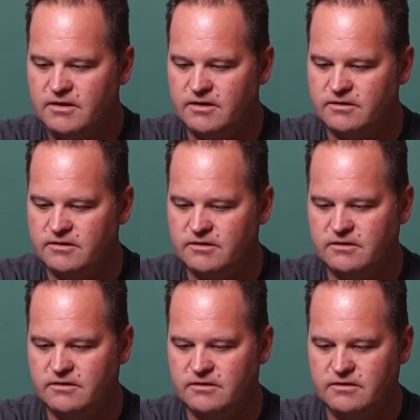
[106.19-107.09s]
And
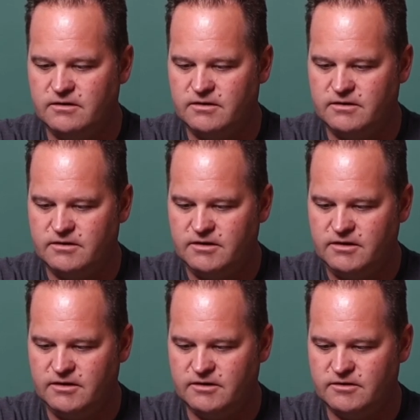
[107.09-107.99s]
then I
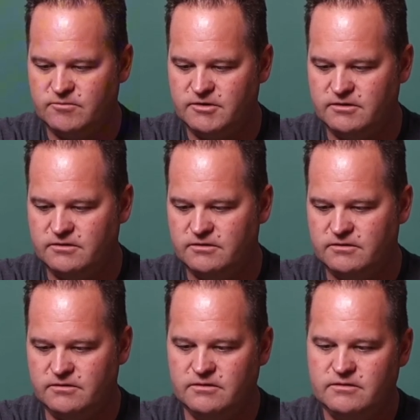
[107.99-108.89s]
am
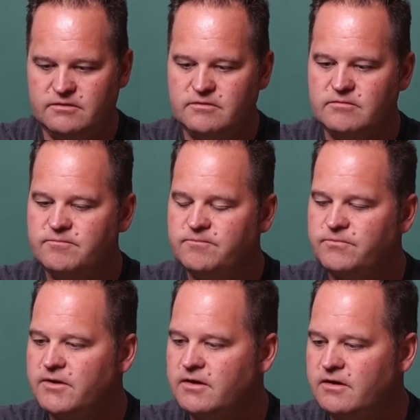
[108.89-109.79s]
in
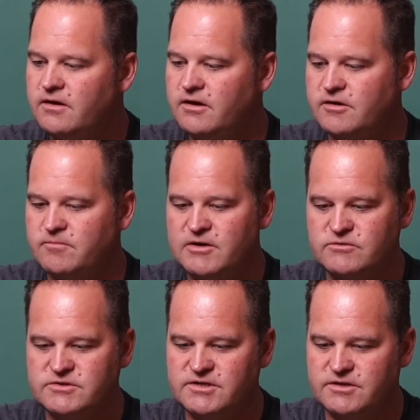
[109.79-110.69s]

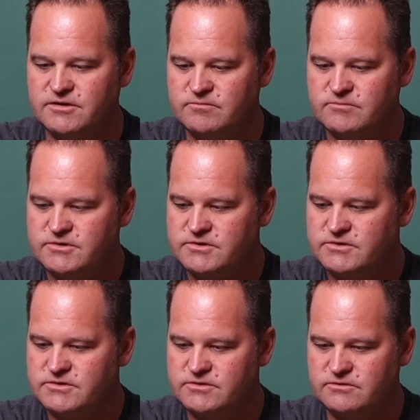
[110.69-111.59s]
mountain time,
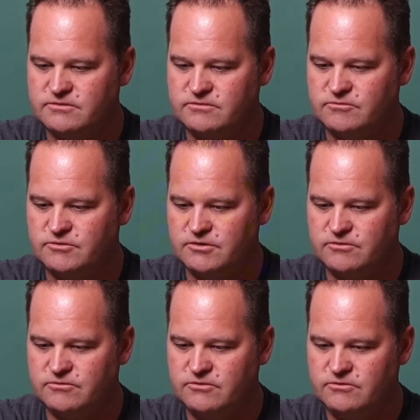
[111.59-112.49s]
so we'll
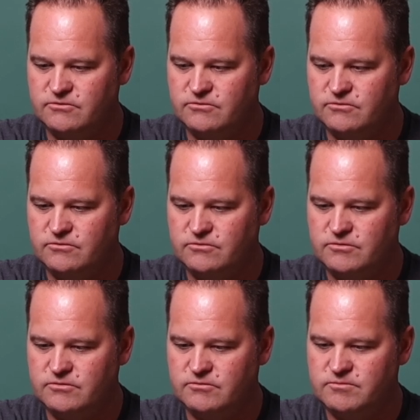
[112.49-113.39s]
go
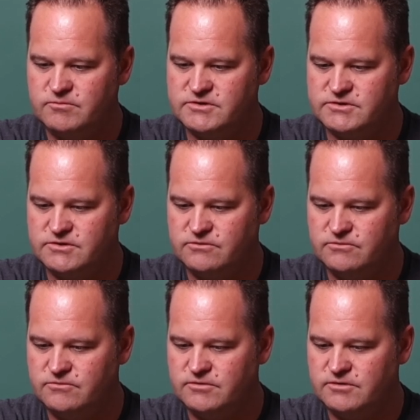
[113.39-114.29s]
to the
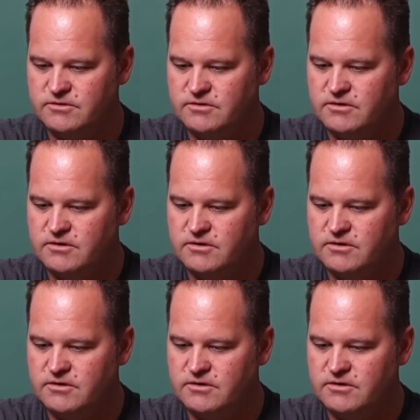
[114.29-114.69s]
zone.